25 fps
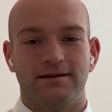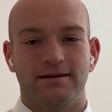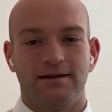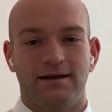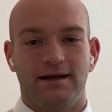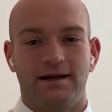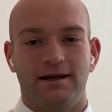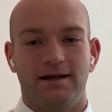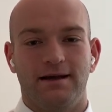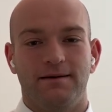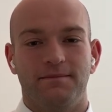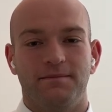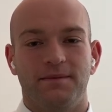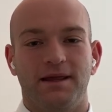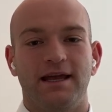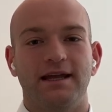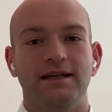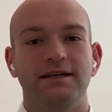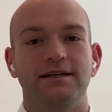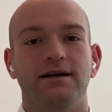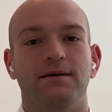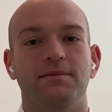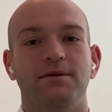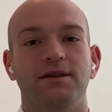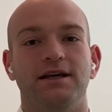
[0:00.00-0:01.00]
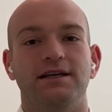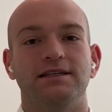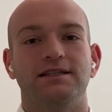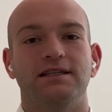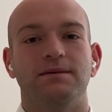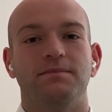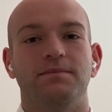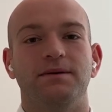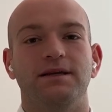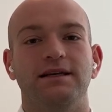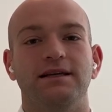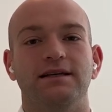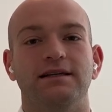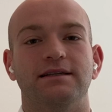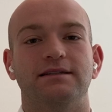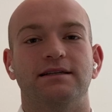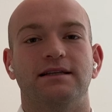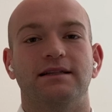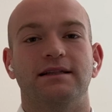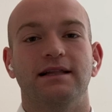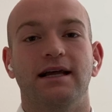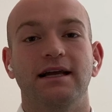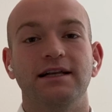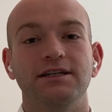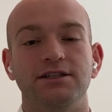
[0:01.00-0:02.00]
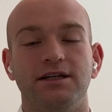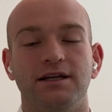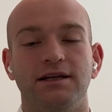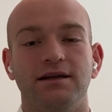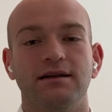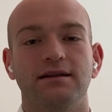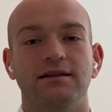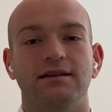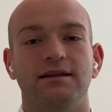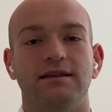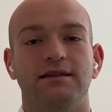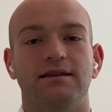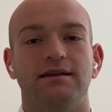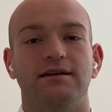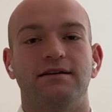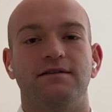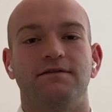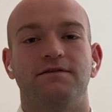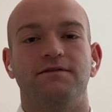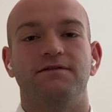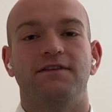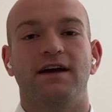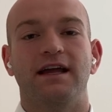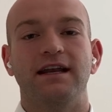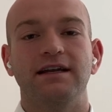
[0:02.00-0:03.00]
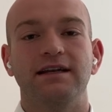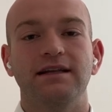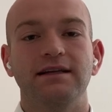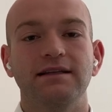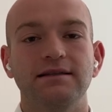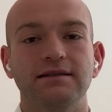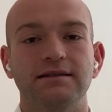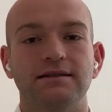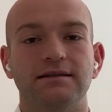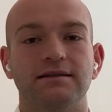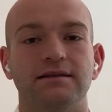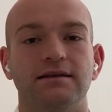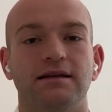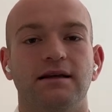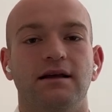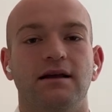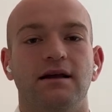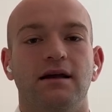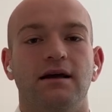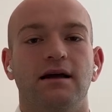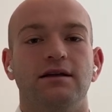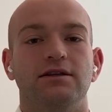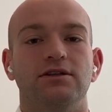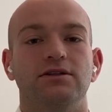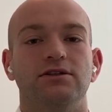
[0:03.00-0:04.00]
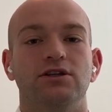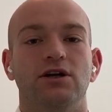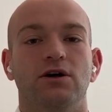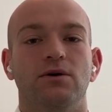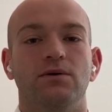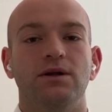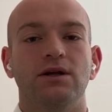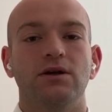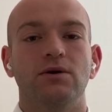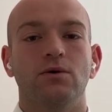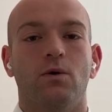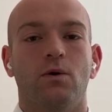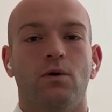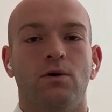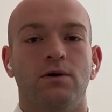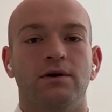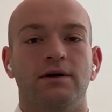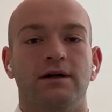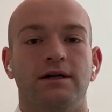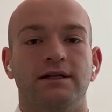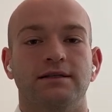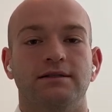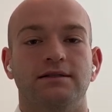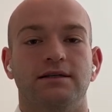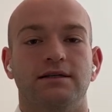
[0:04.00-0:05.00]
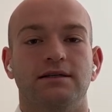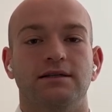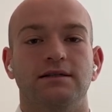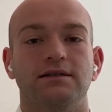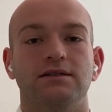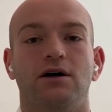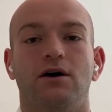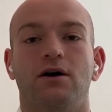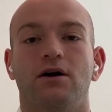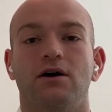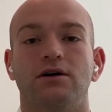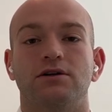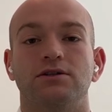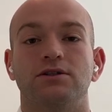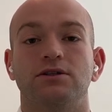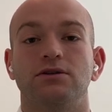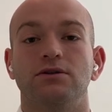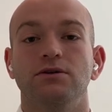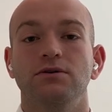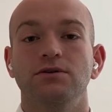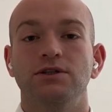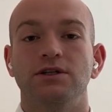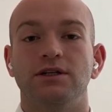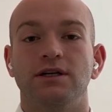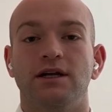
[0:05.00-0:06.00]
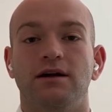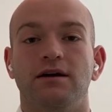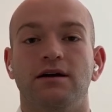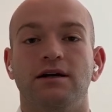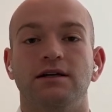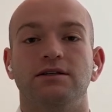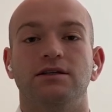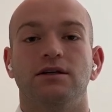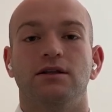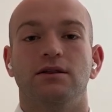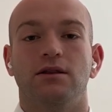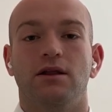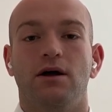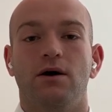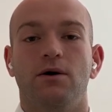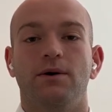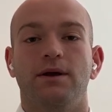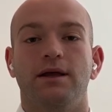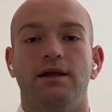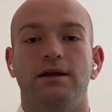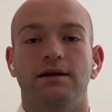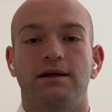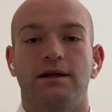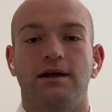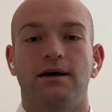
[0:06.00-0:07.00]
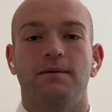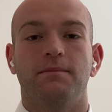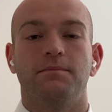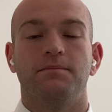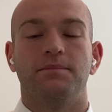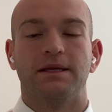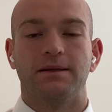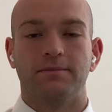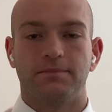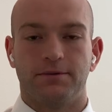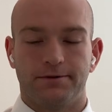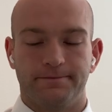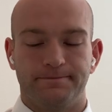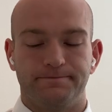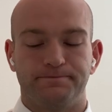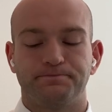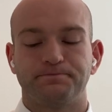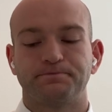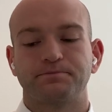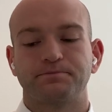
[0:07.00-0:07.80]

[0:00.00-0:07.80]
The NAACP is alleging that the defendant's zoning ordinances are exclusionary to low-income people.